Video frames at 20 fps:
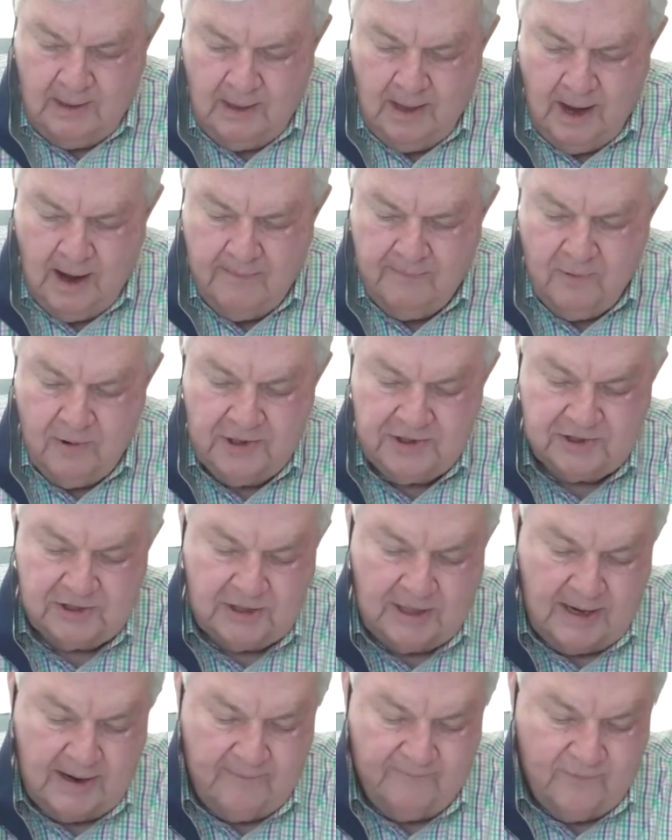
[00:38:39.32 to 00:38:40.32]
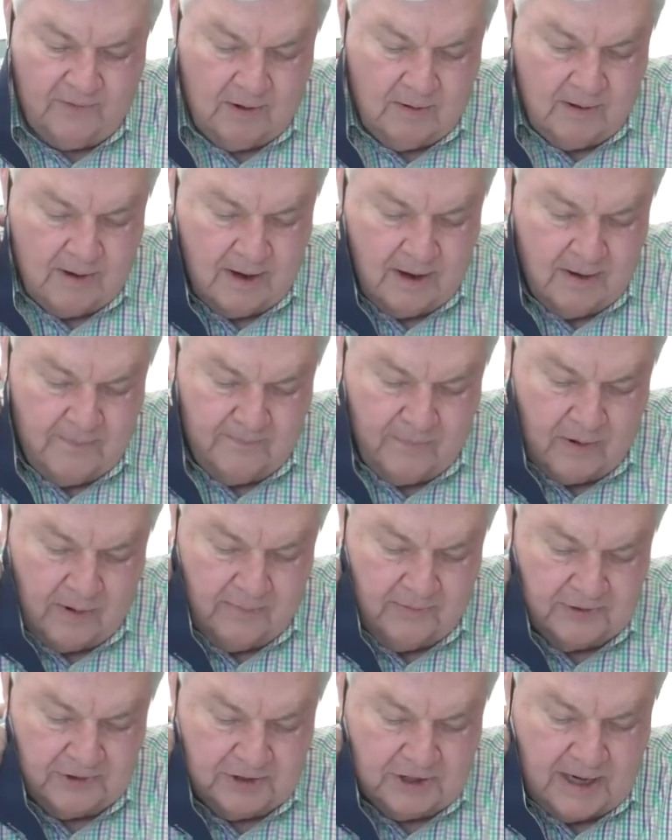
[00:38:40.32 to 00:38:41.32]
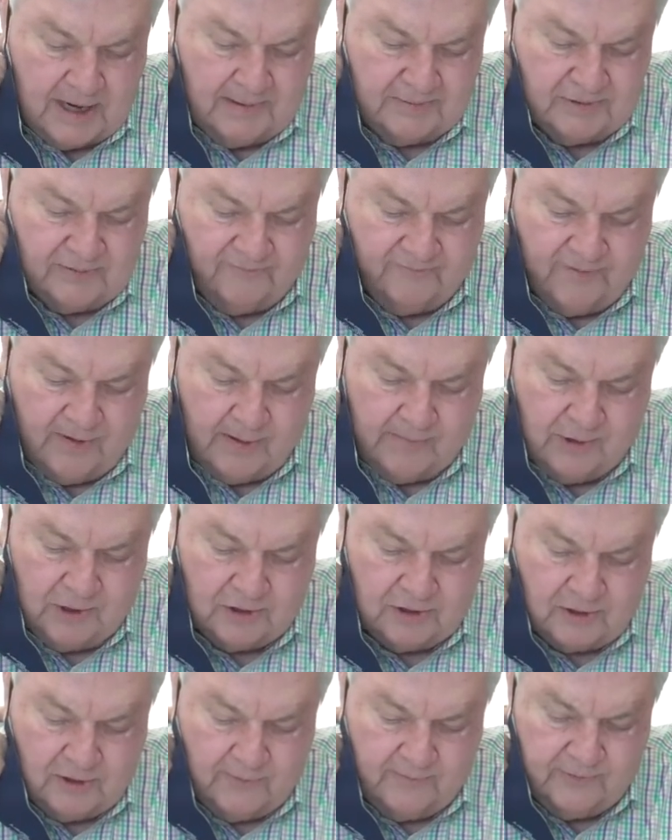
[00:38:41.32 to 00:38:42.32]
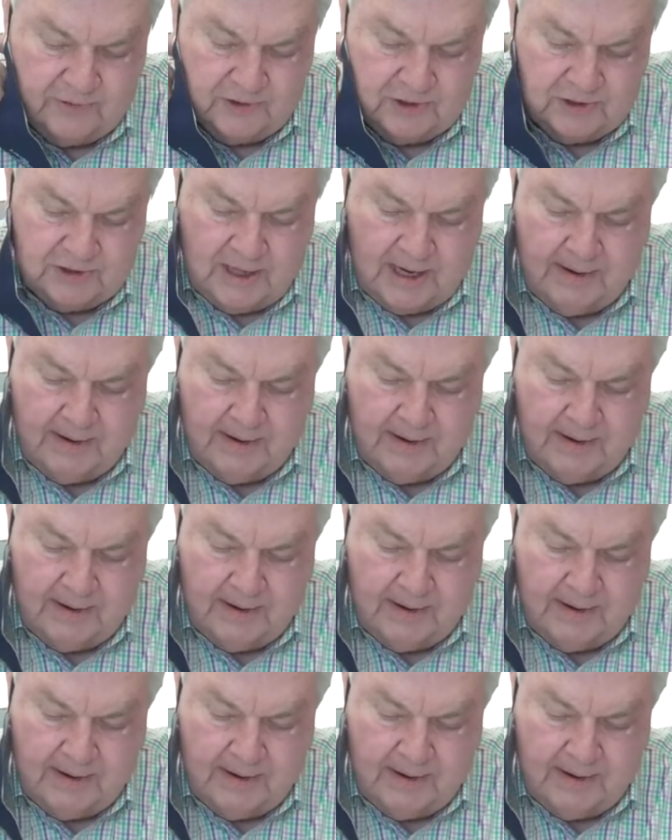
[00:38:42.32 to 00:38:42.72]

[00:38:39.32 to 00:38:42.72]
Library staff, the Ohio Department of Jobs and Family Services,